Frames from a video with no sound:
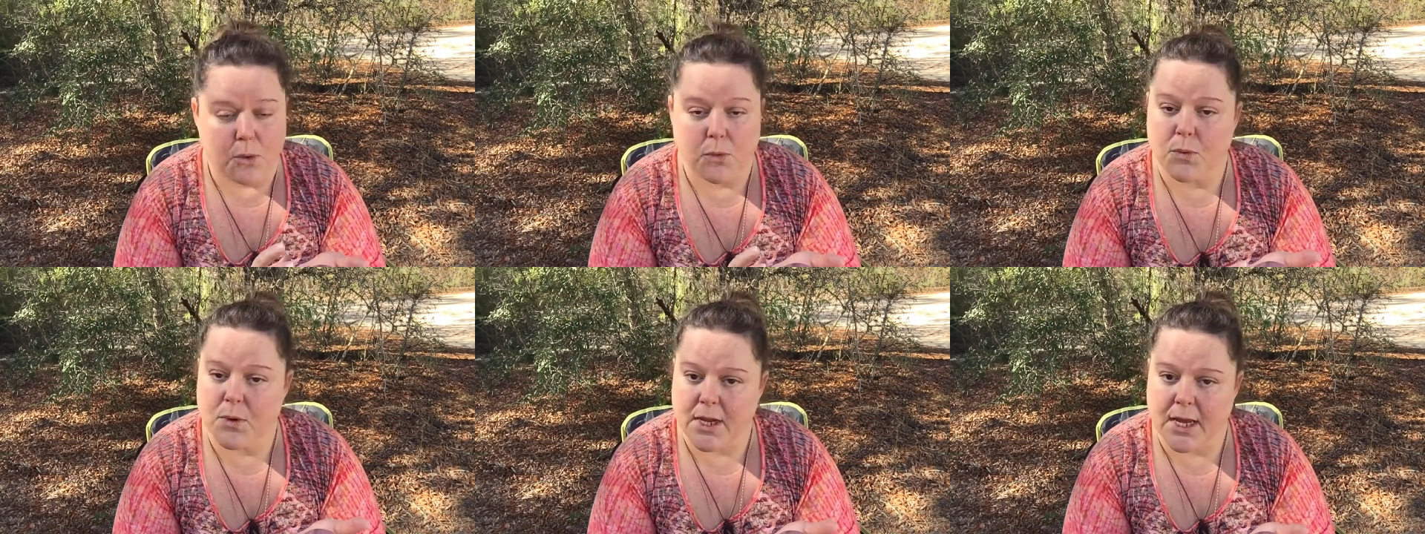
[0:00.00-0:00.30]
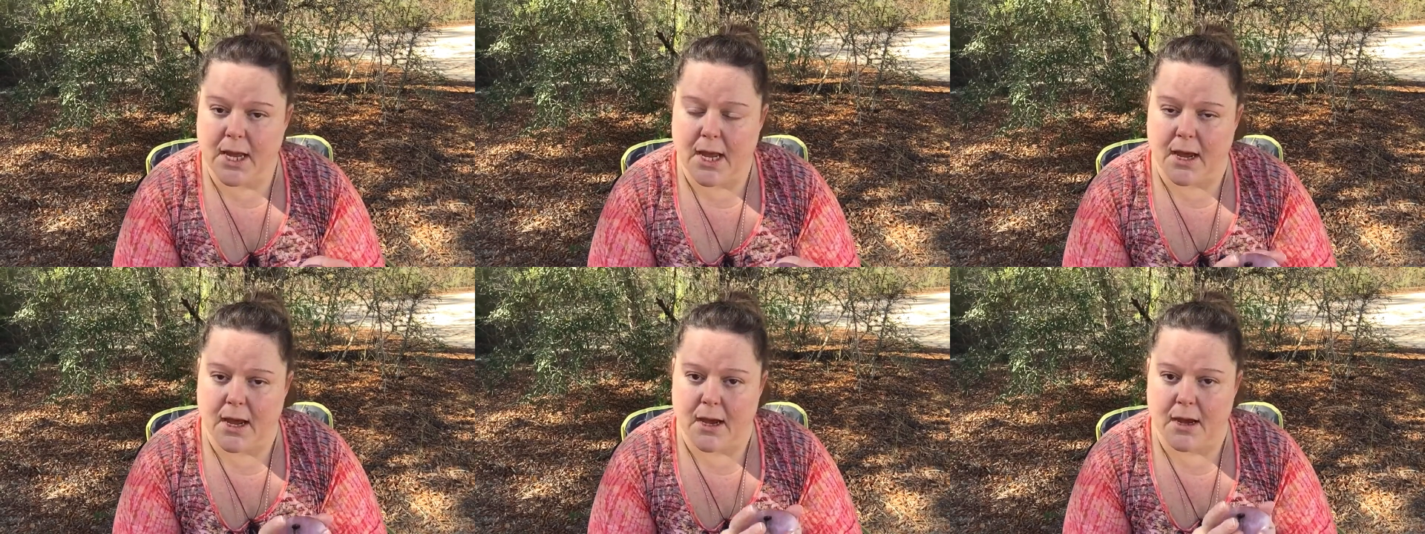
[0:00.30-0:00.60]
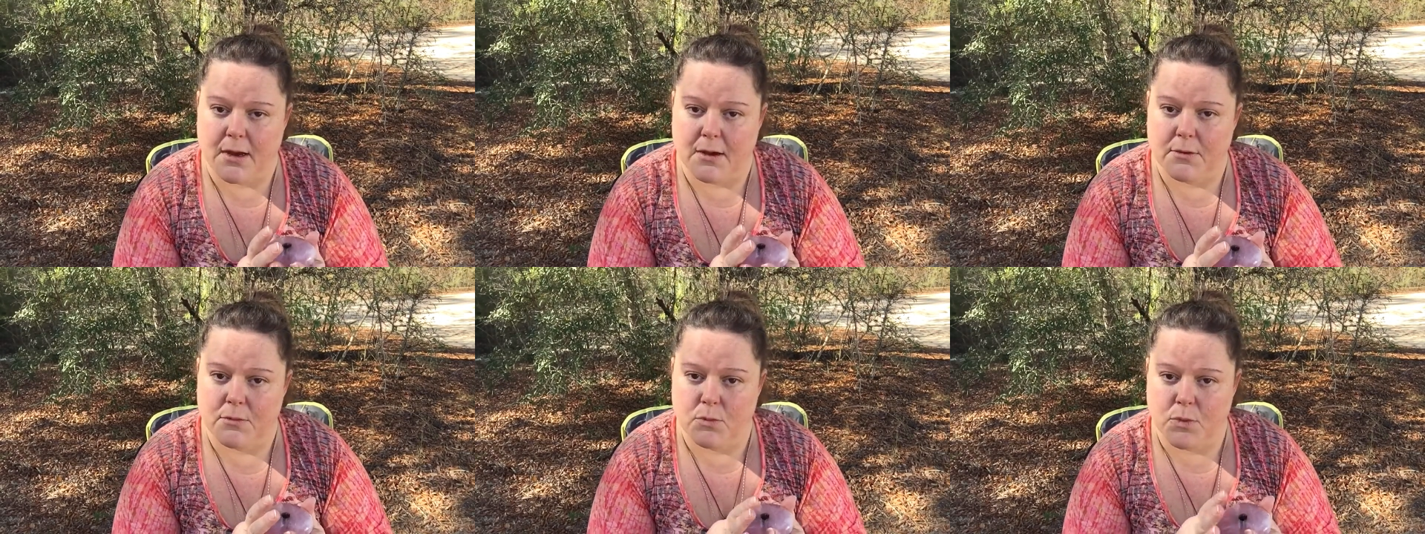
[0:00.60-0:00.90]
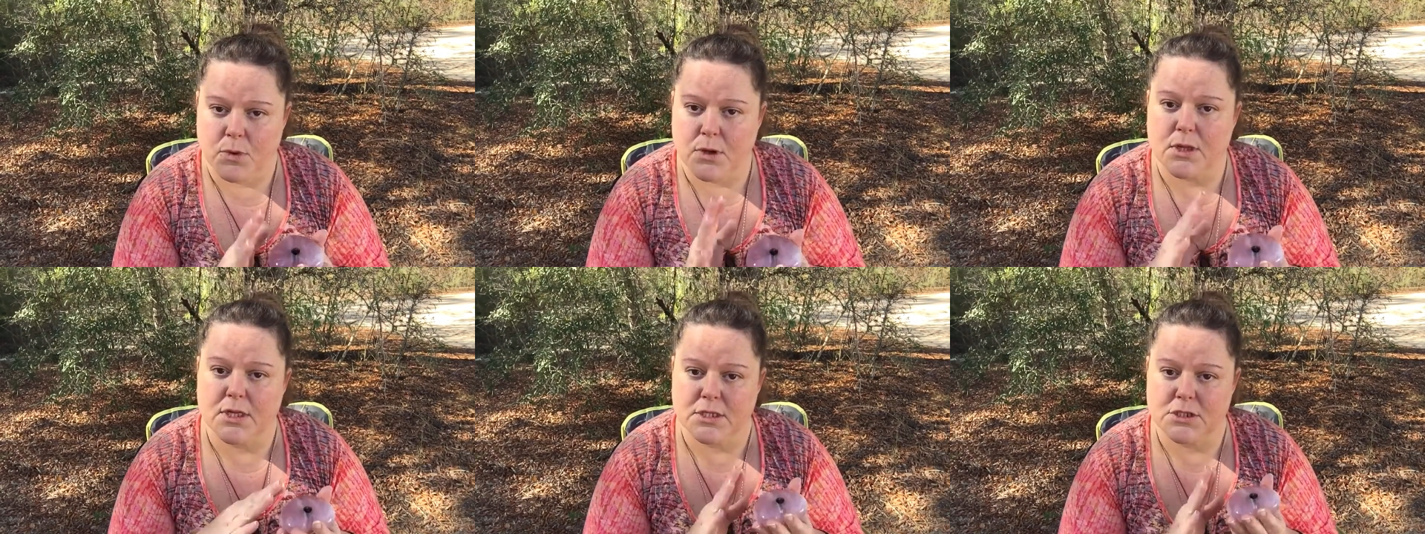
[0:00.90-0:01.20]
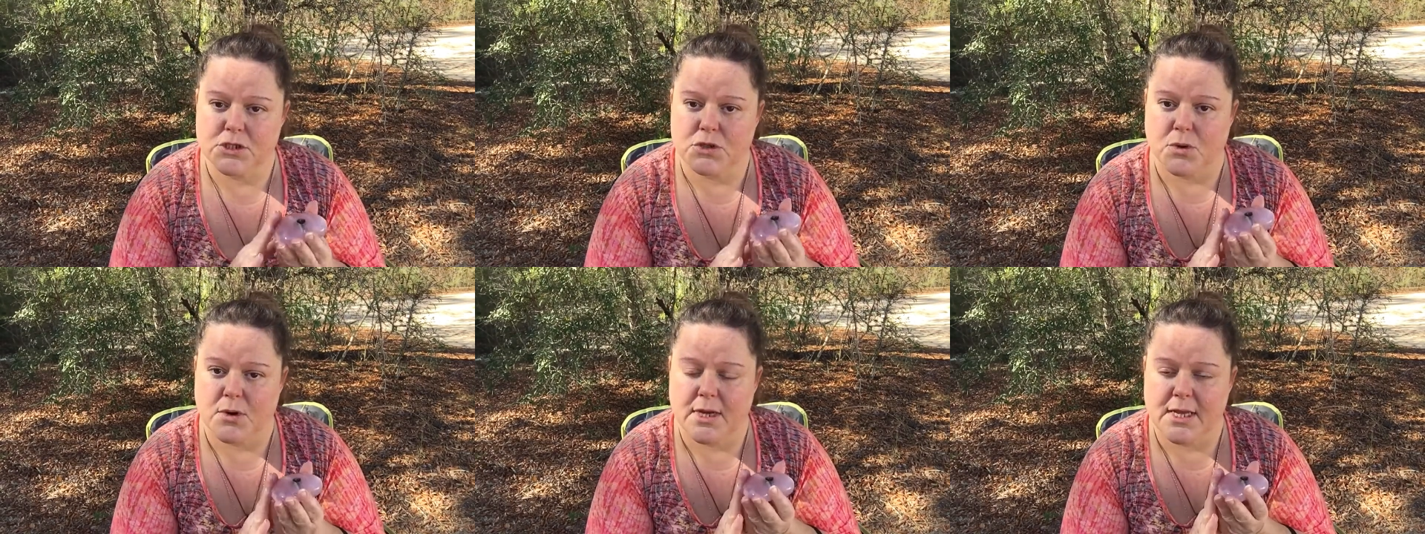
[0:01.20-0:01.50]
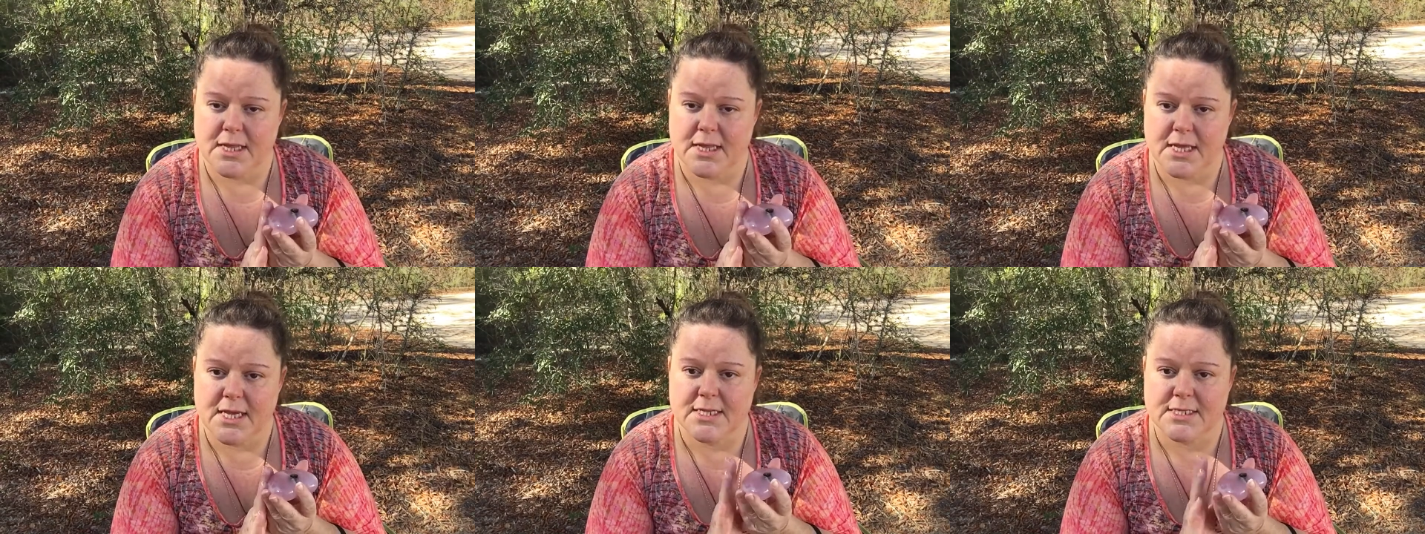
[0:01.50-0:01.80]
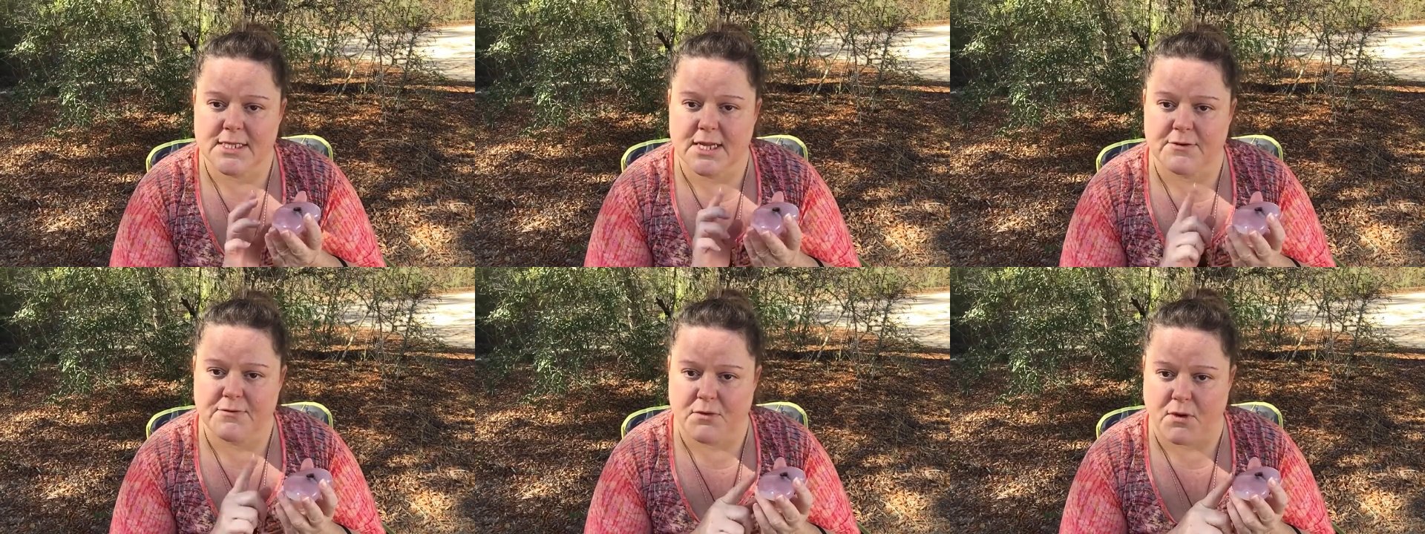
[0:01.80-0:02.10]
we'll enjoy
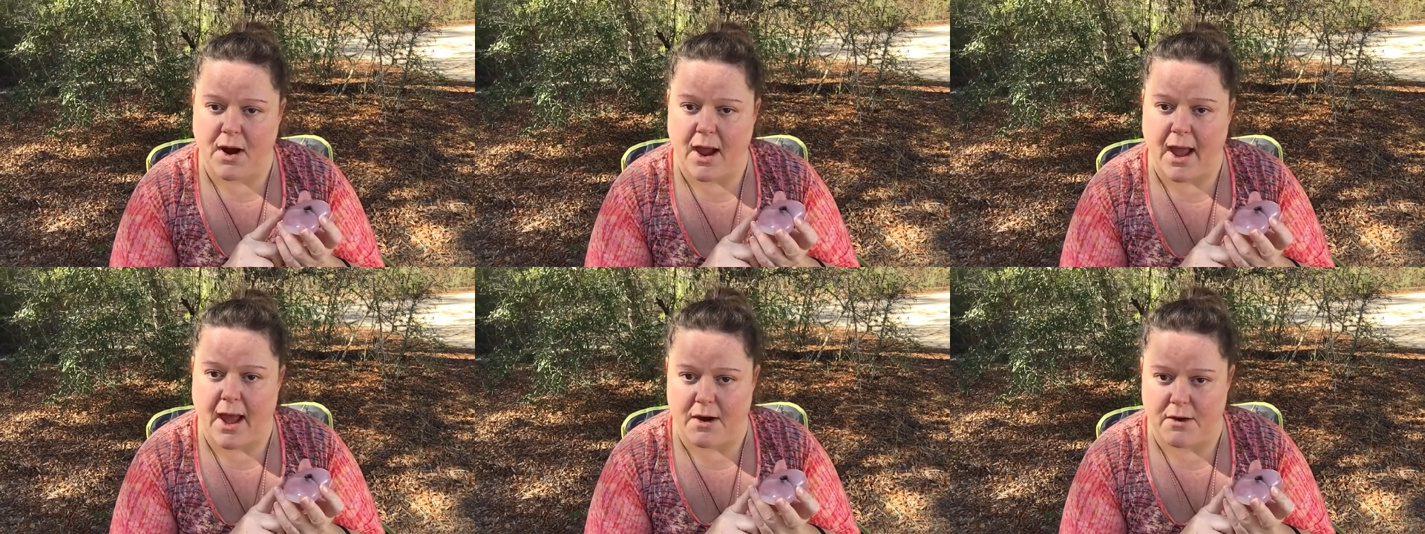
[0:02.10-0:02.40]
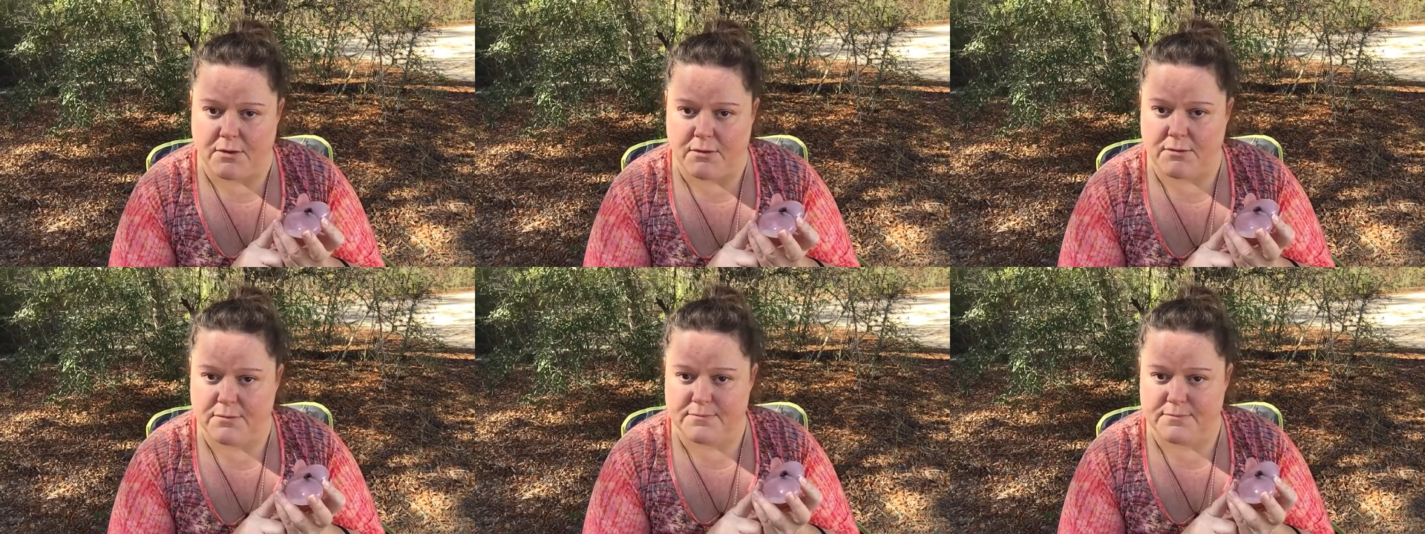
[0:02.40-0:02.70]
this if we're out.